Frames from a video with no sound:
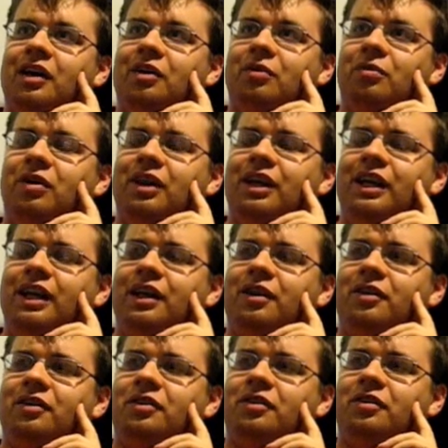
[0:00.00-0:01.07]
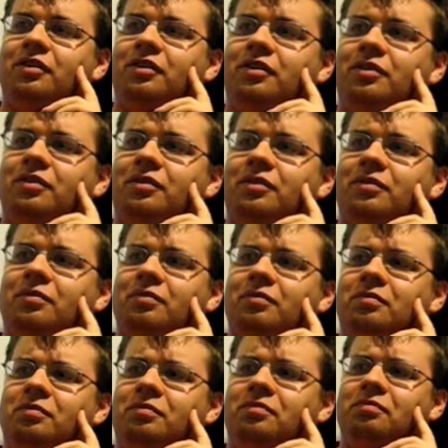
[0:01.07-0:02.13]
Really
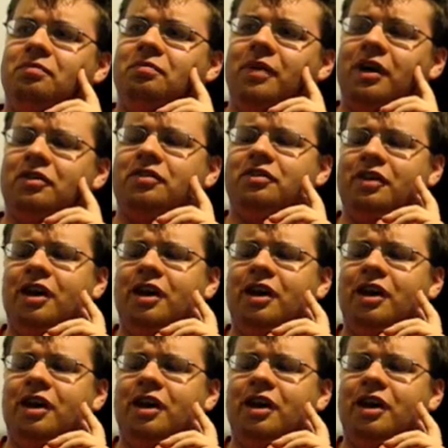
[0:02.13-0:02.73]
messed